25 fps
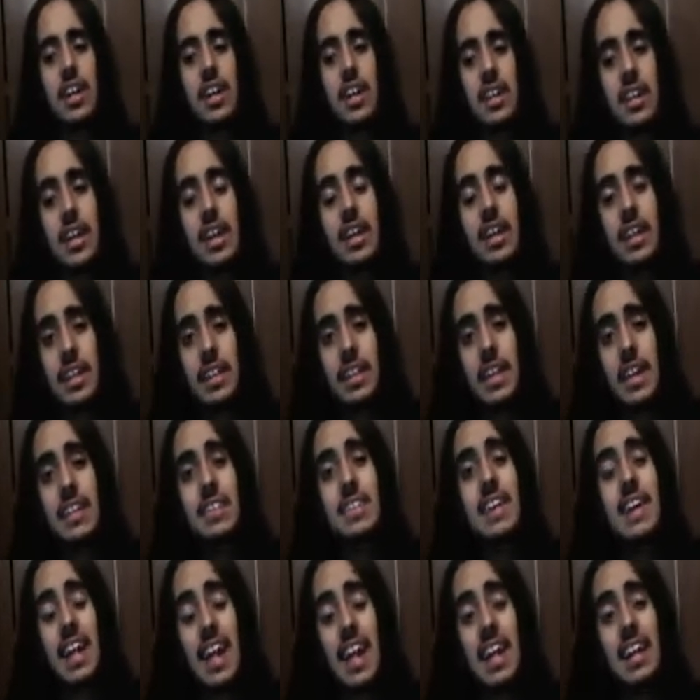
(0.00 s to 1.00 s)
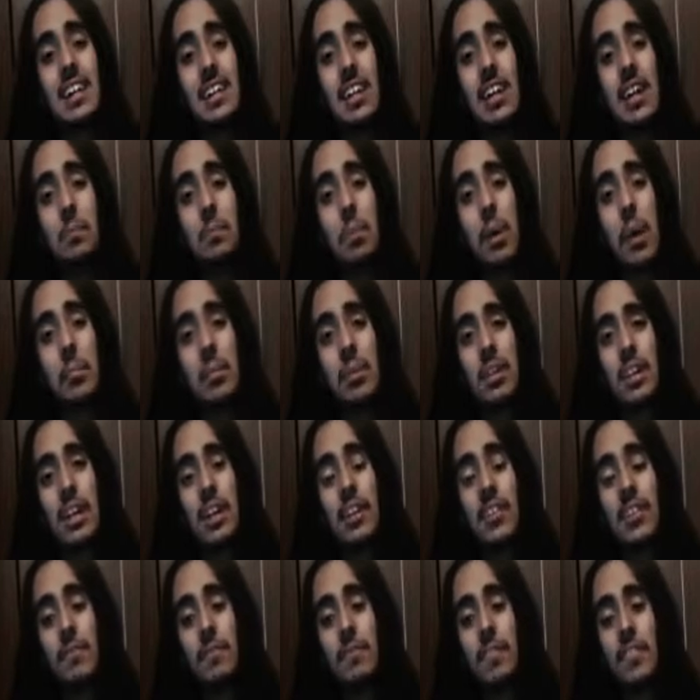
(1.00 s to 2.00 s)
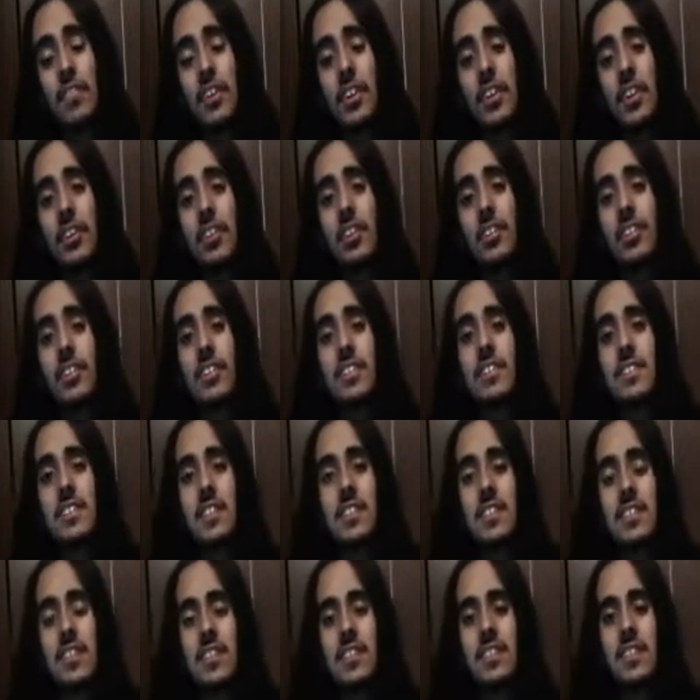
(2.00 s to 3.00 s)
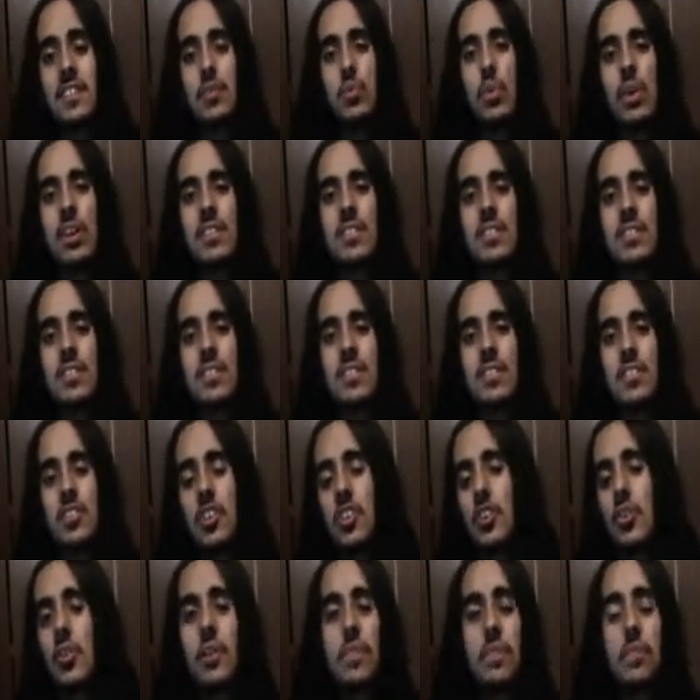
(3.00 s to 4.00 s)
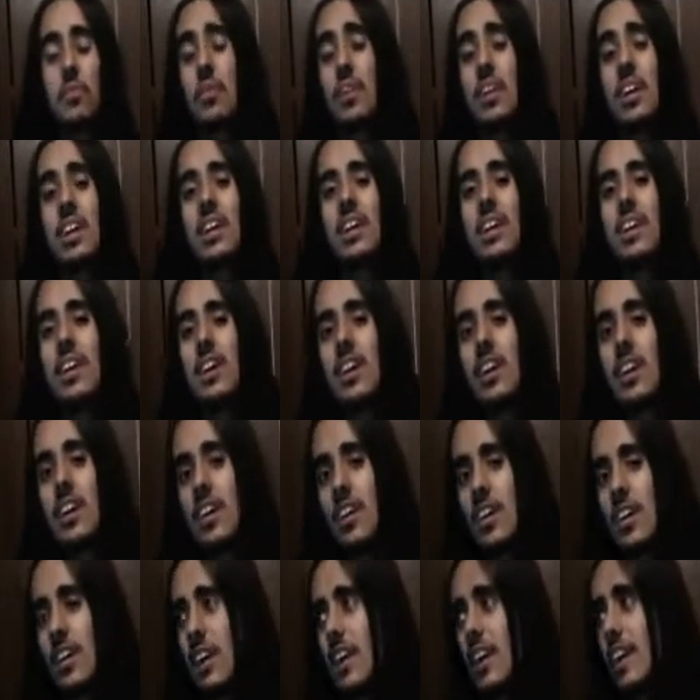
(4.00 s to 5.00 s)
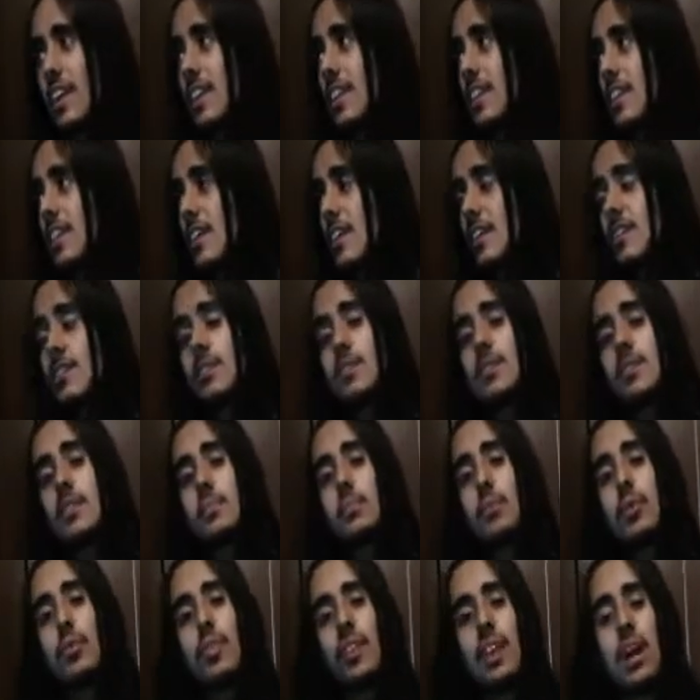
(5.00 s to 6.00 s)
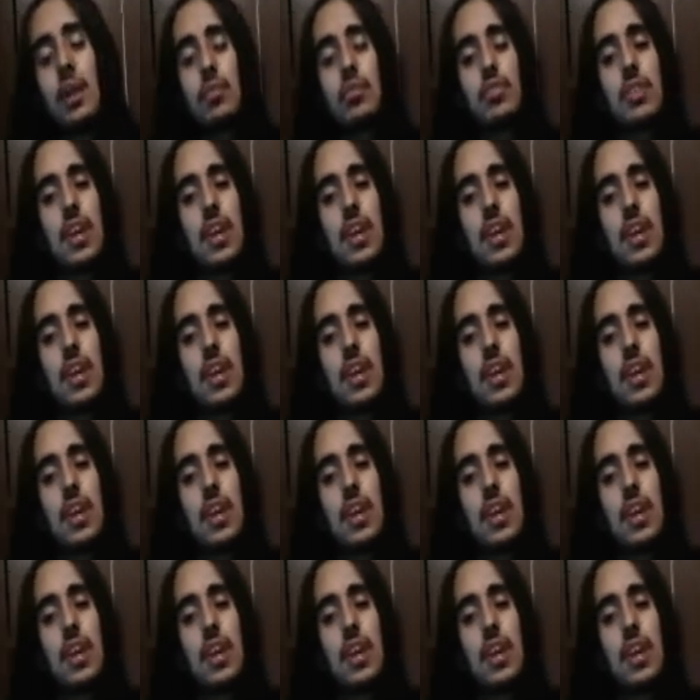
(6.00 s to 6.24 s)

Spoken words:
they did have a lot of popularity from their earlier seasons, season 1, 2, and 3. And this is the movie that was